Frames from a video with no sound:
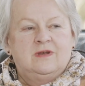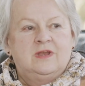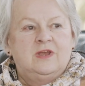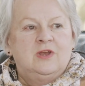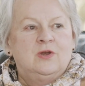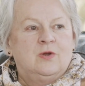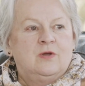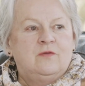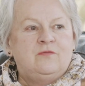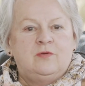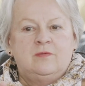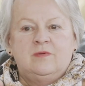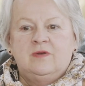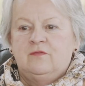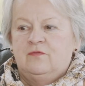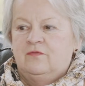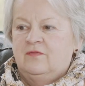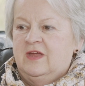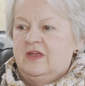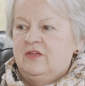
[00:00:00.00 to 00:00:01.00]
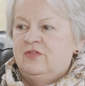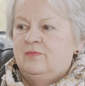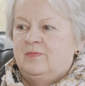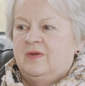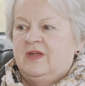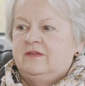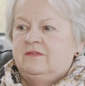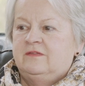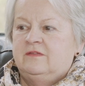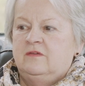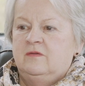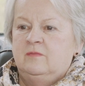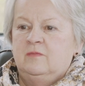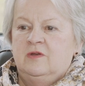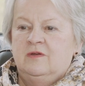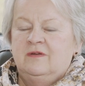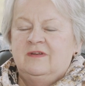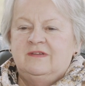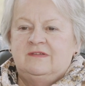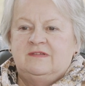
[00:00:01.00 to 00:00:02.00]
if you're in a faith-based
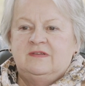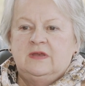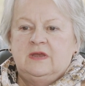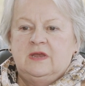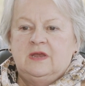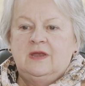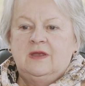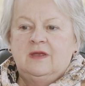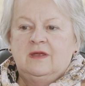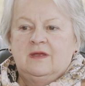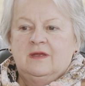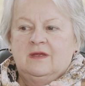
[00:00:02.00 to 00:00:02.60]
community,